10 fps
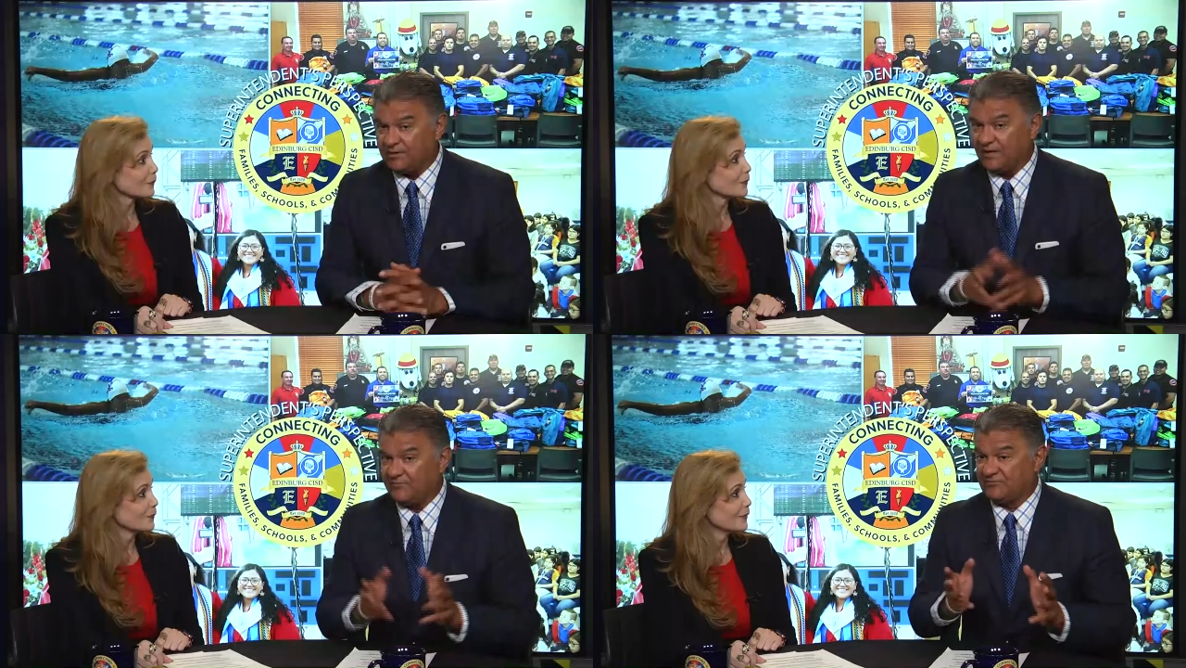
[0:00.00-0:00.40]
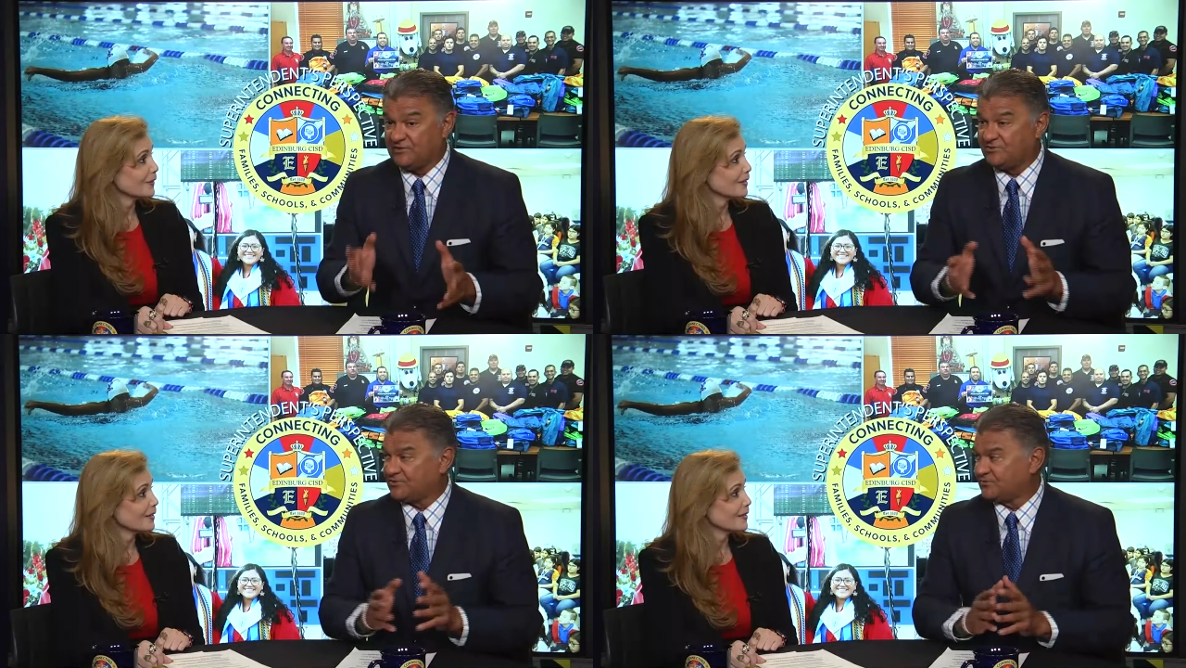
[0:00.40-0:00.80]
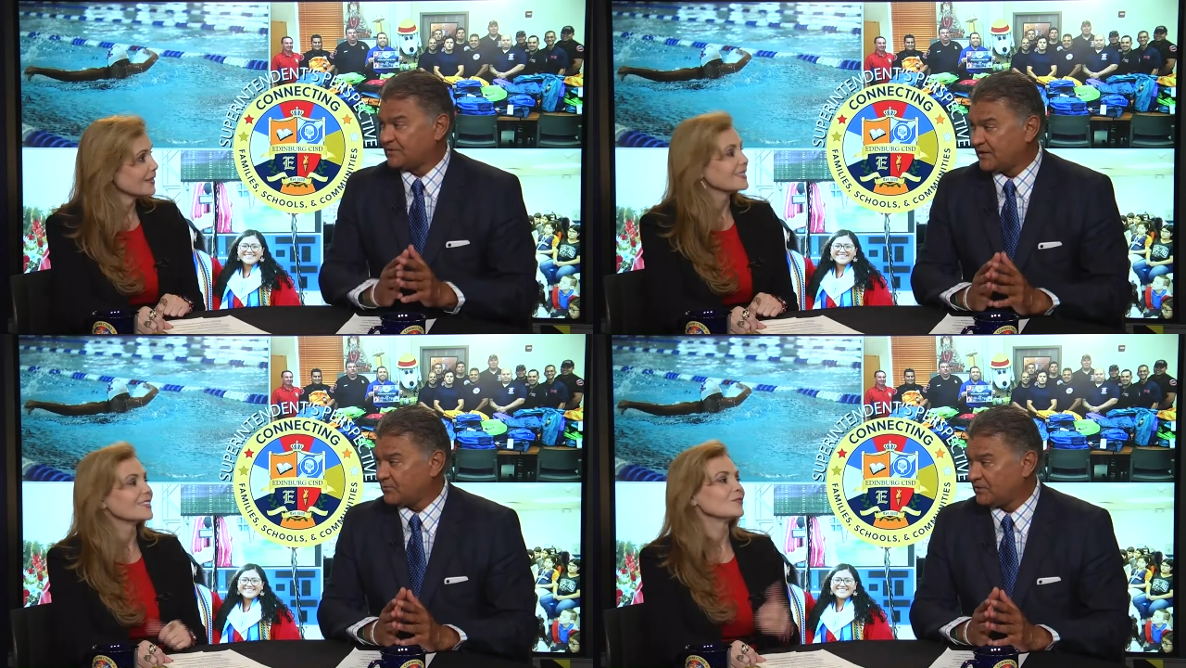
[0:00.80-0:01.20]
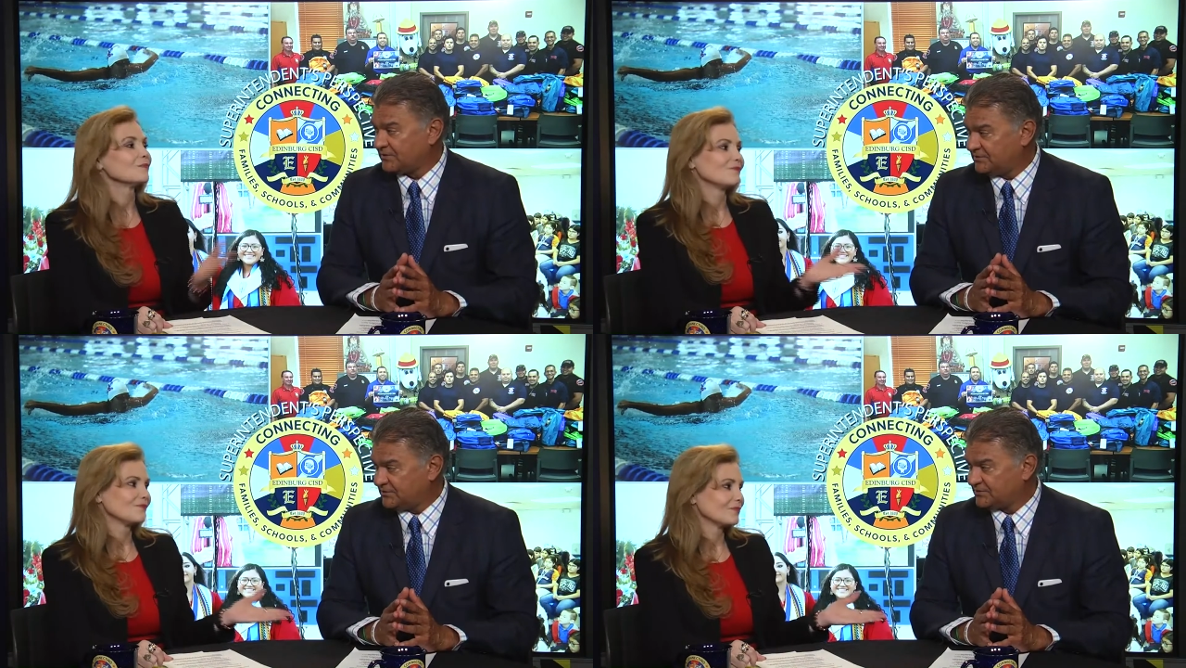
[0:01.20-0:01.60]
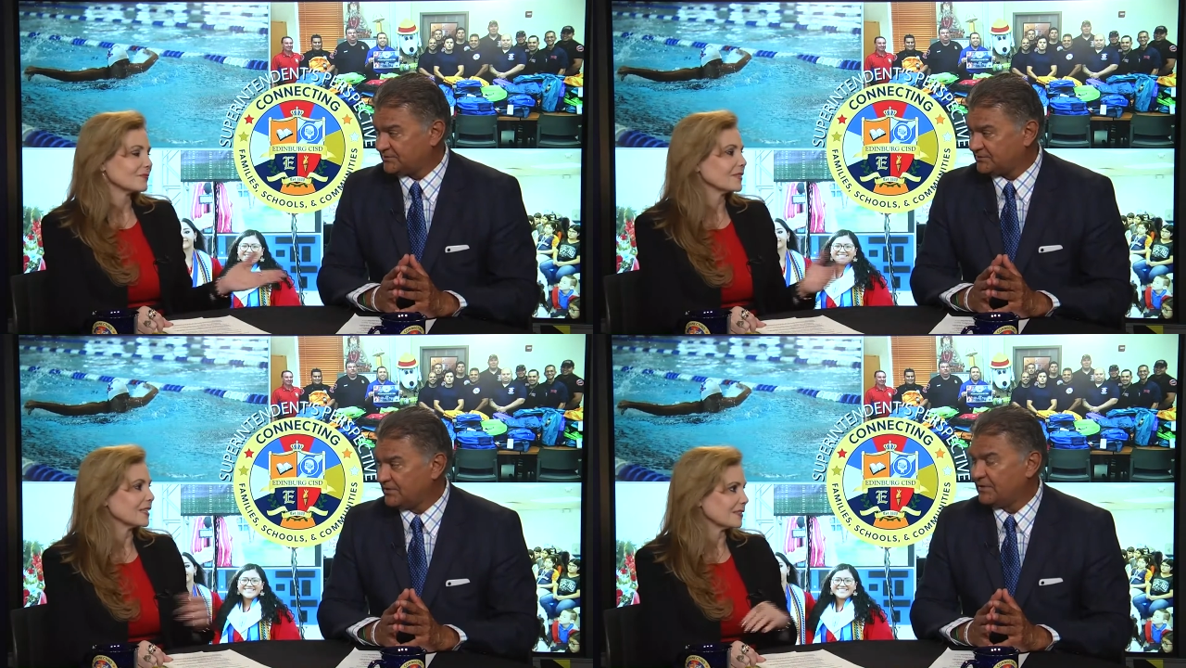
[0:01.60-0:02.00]
Speaker 1: we have teachers, high quality teachers,
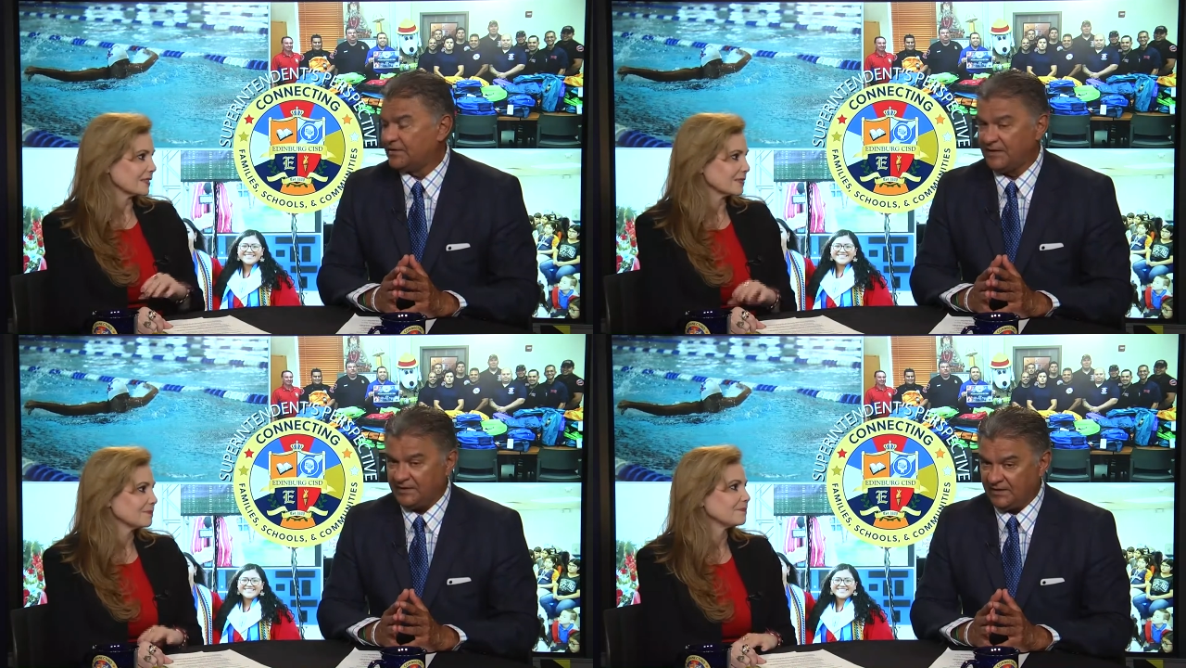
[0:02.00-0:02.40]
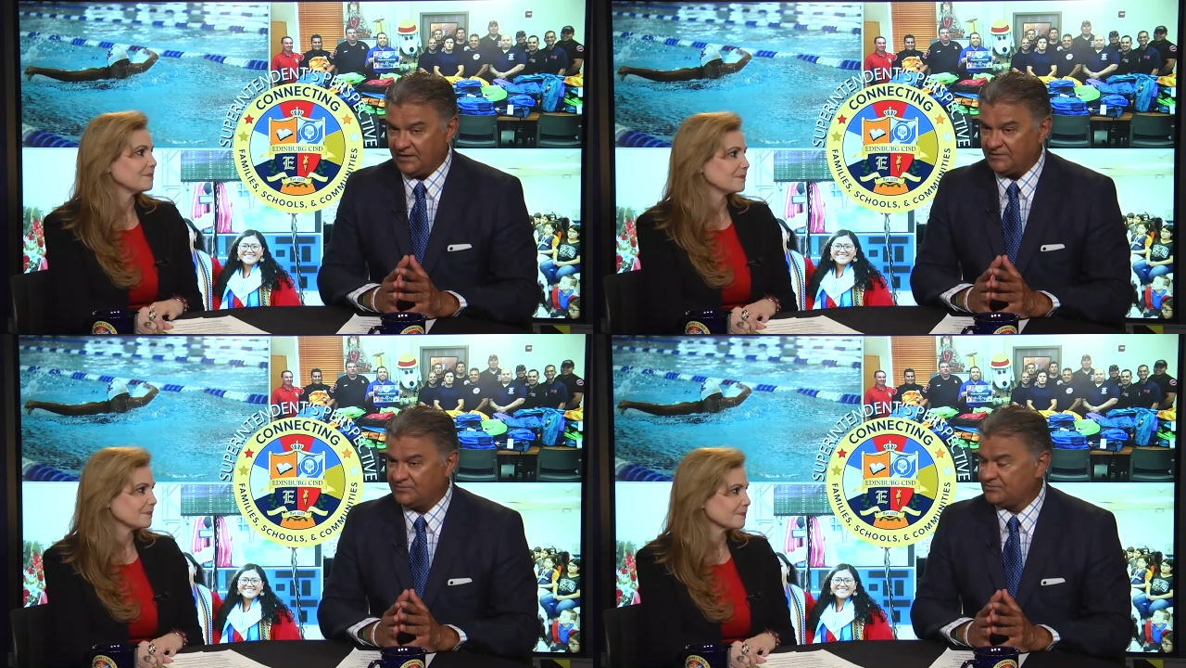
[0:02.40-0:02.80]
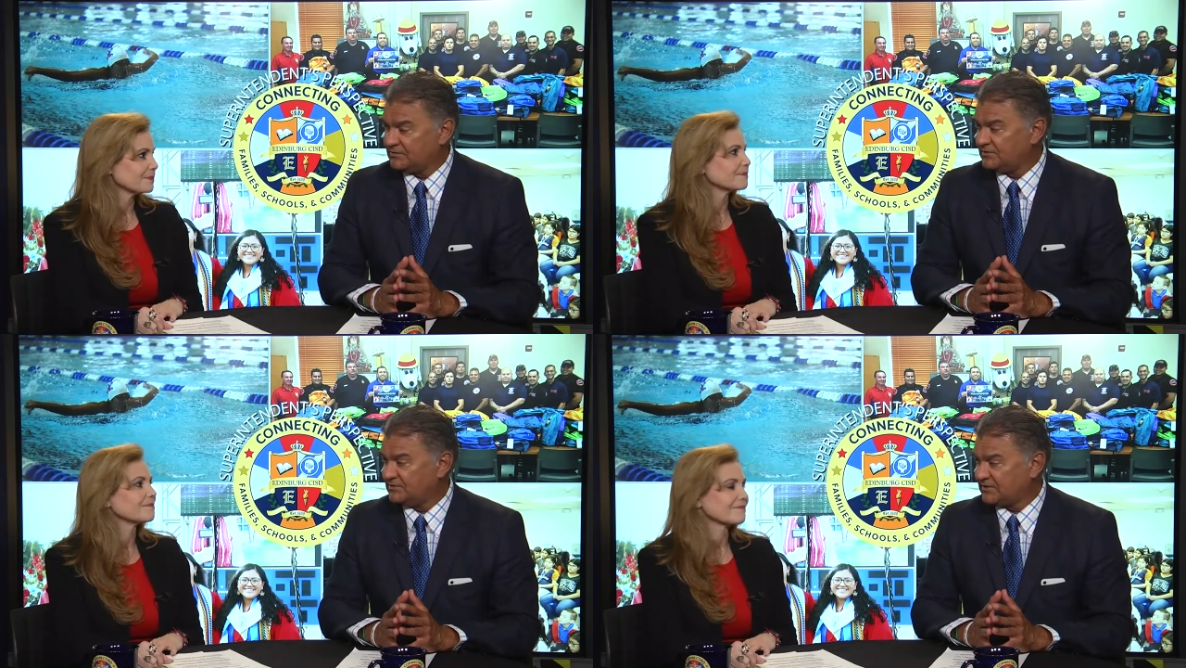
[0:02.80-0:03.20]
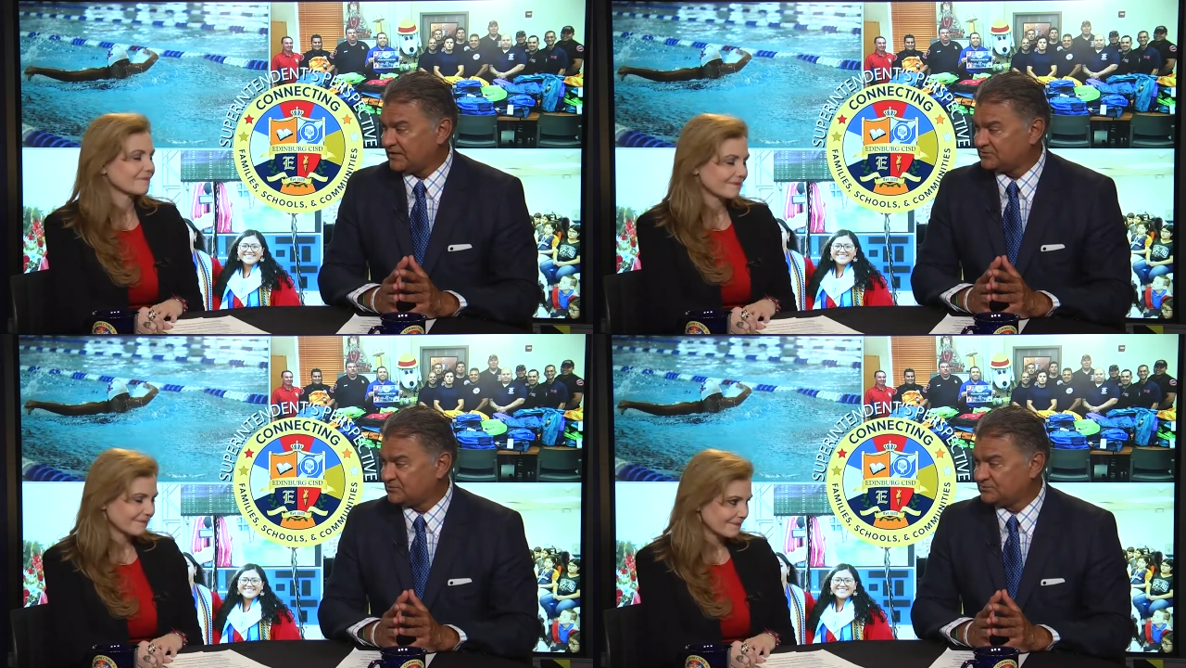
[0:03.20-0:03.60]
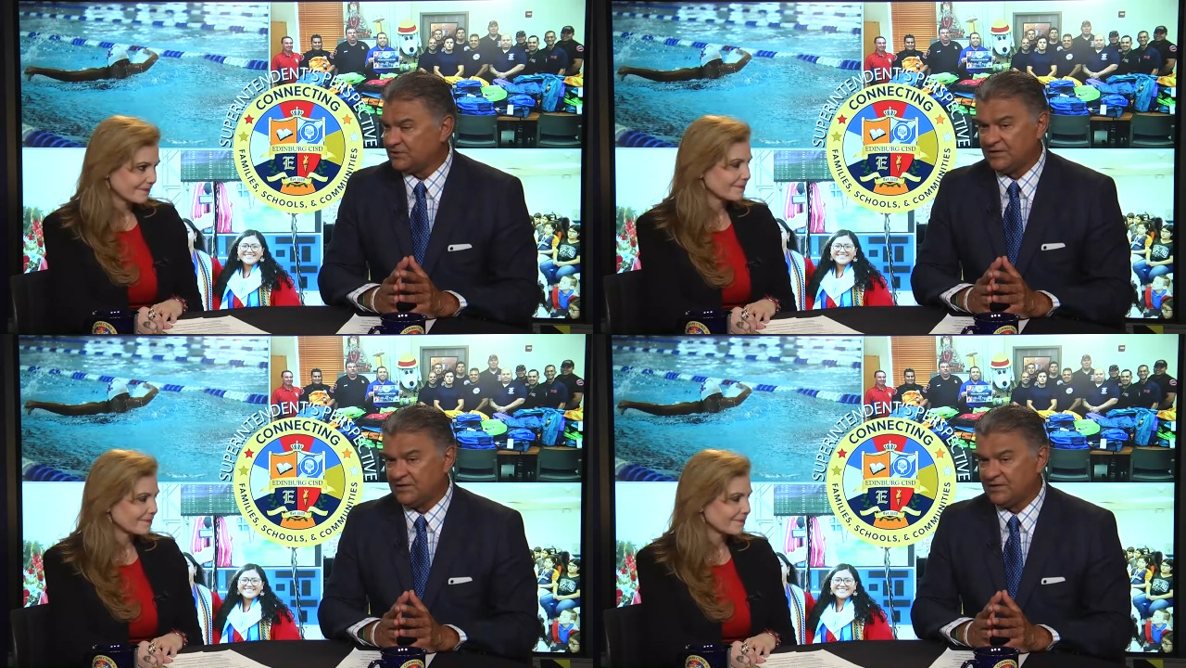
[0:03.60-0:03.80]
yes, and aides in these classrooms,